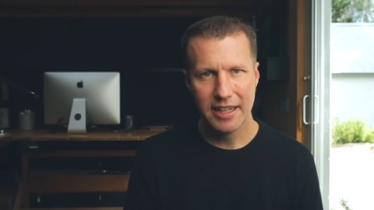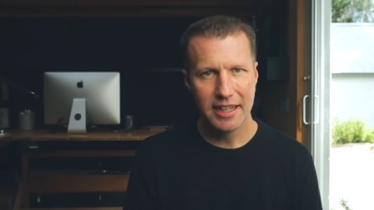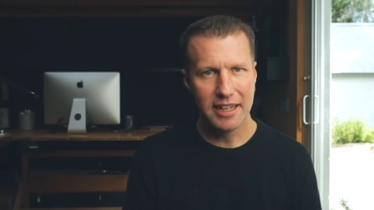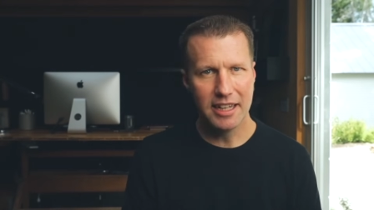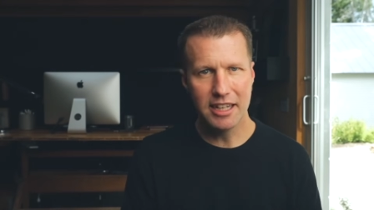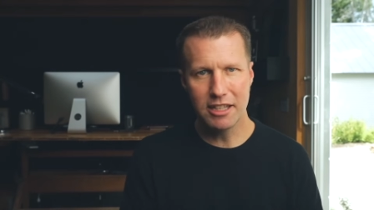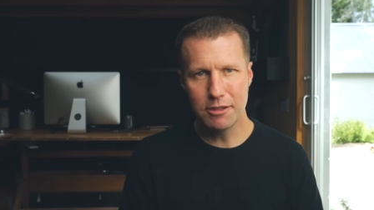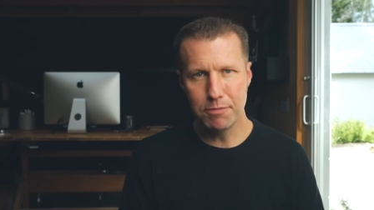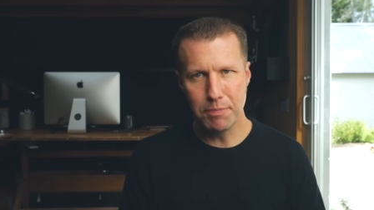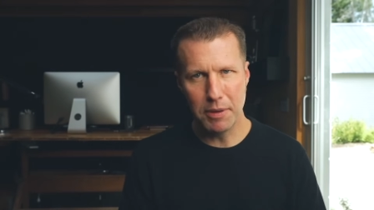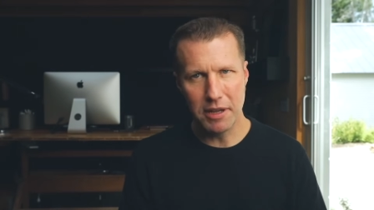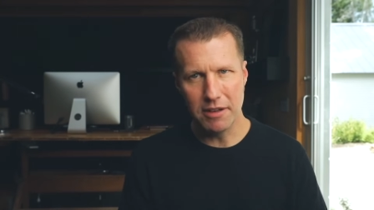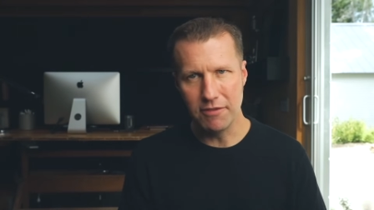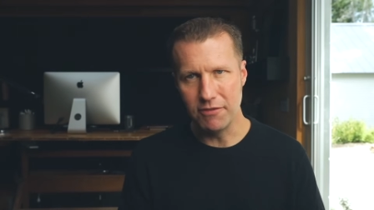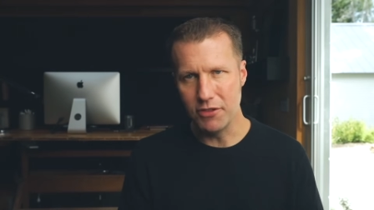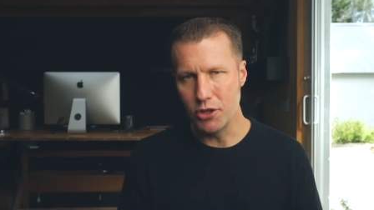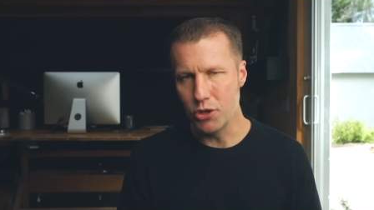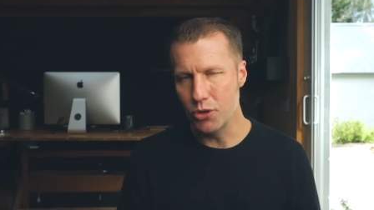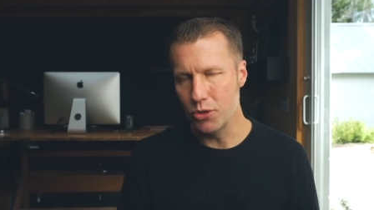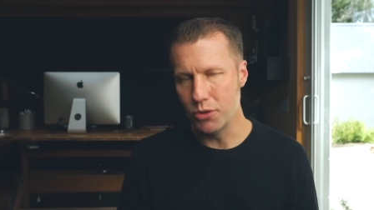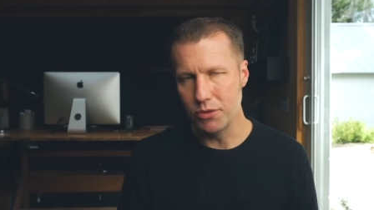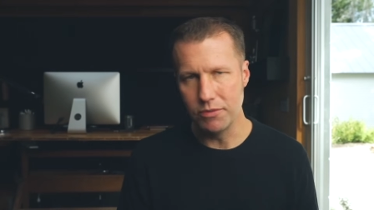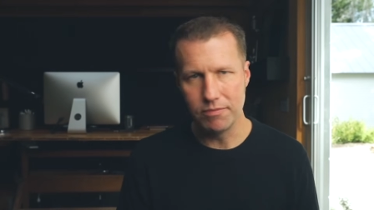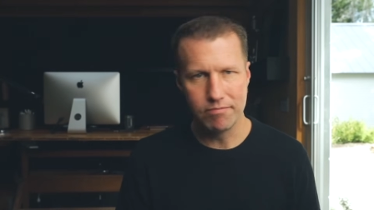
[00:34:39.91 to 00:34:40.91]
it's been
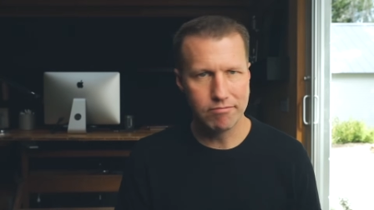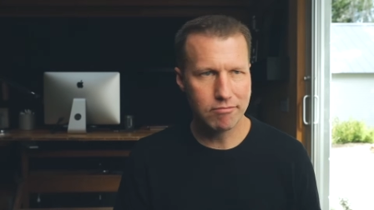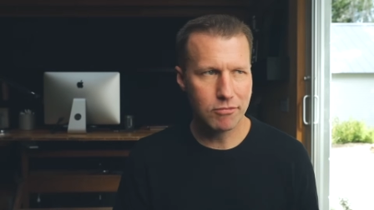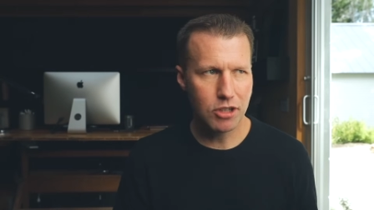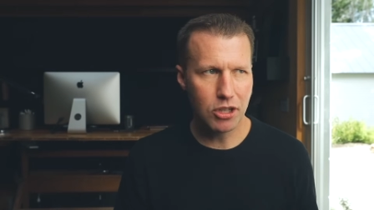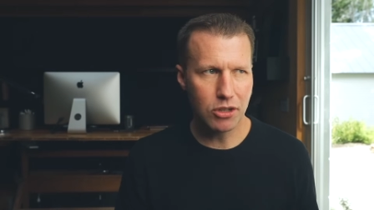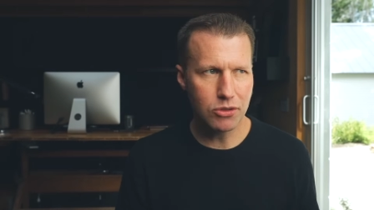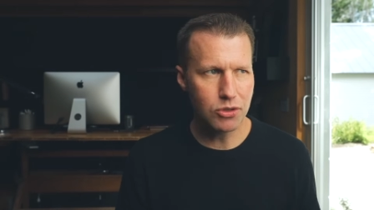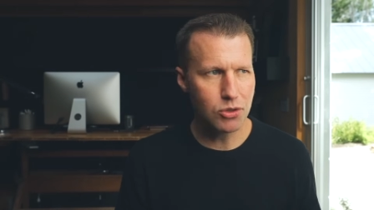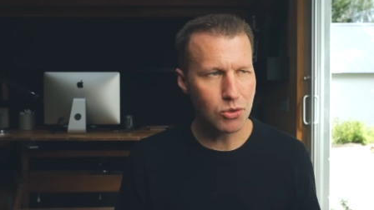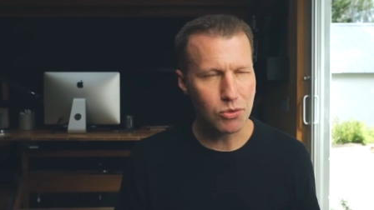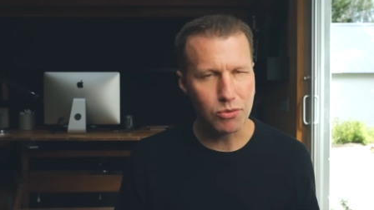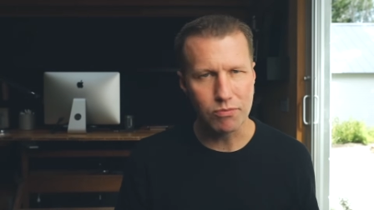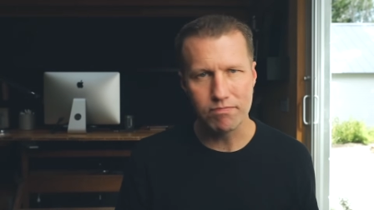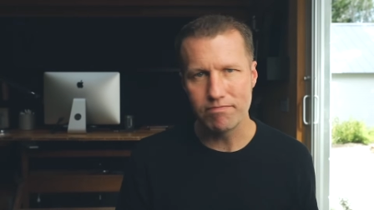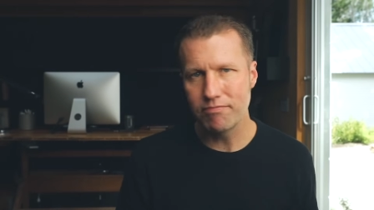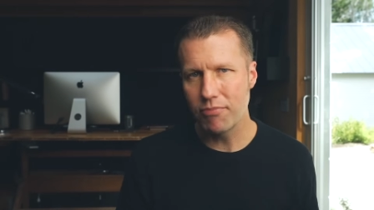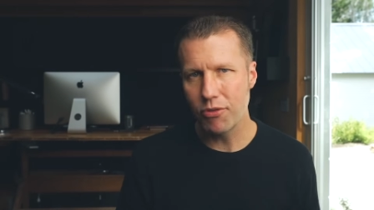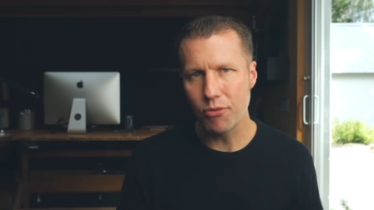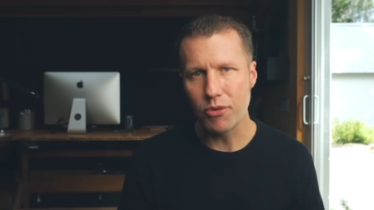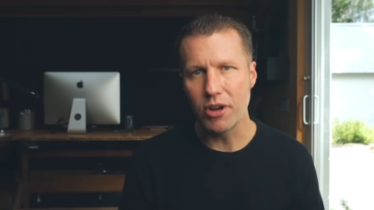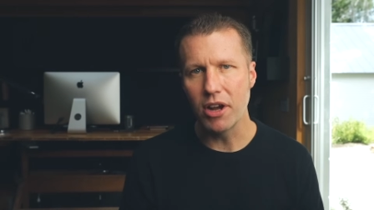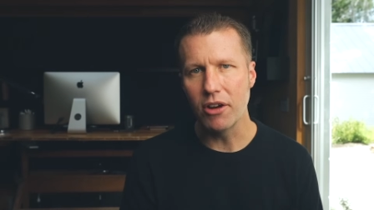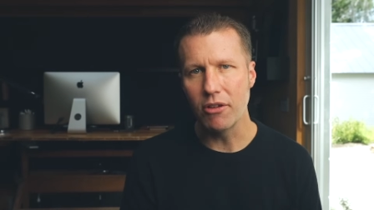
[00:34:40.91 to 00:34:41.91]
viewed close to
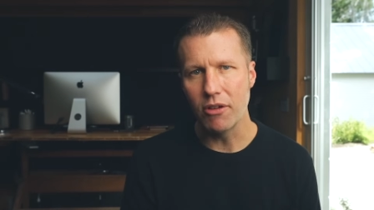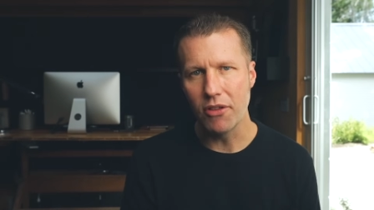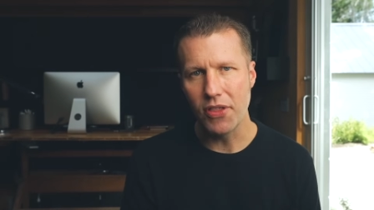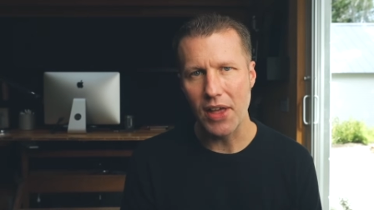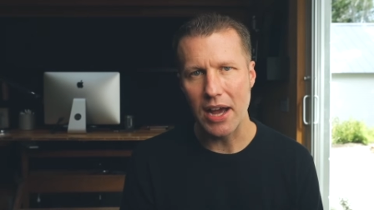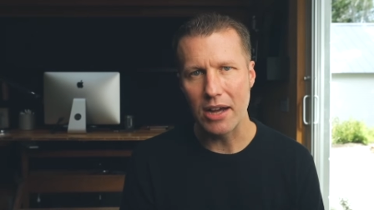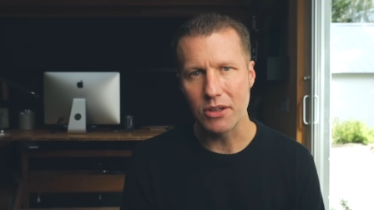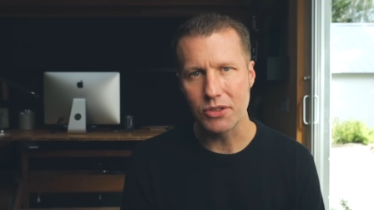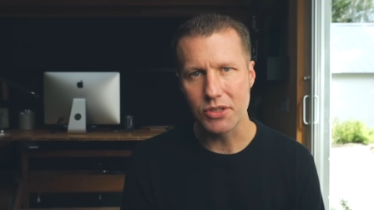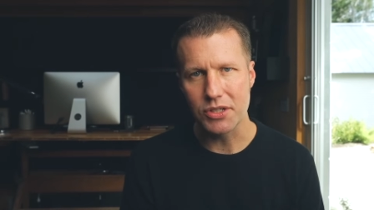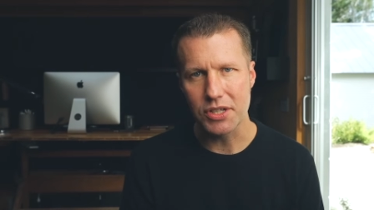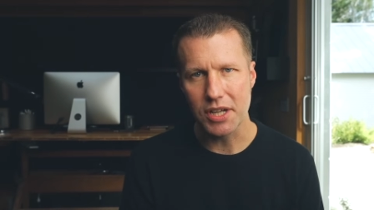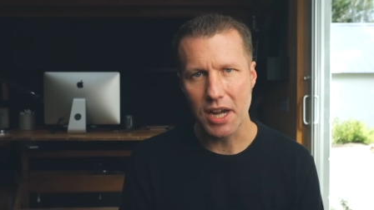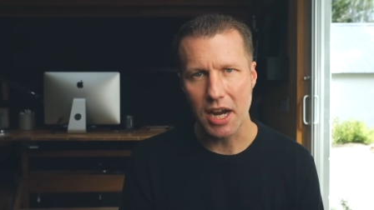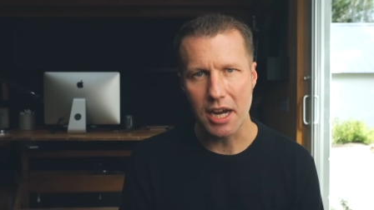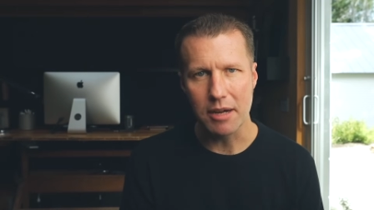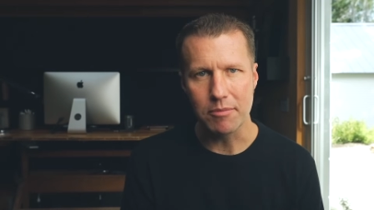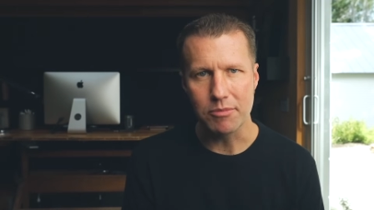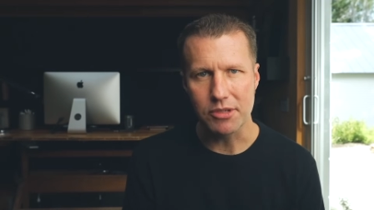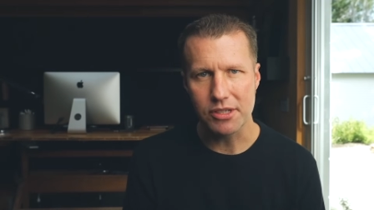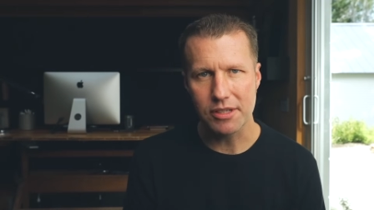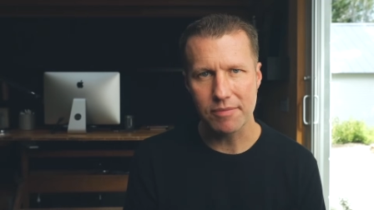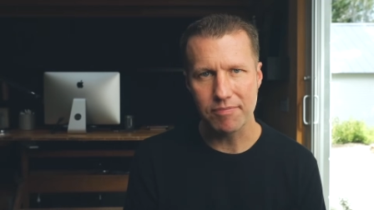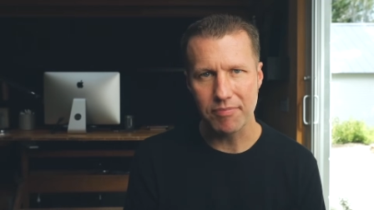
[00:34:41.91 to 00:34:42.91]
300,000
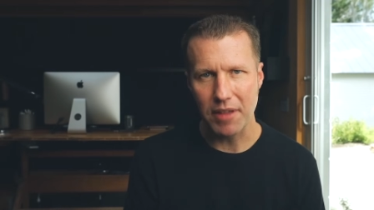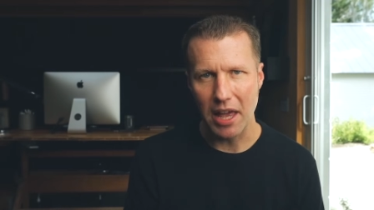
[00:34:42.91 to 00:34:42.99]
times,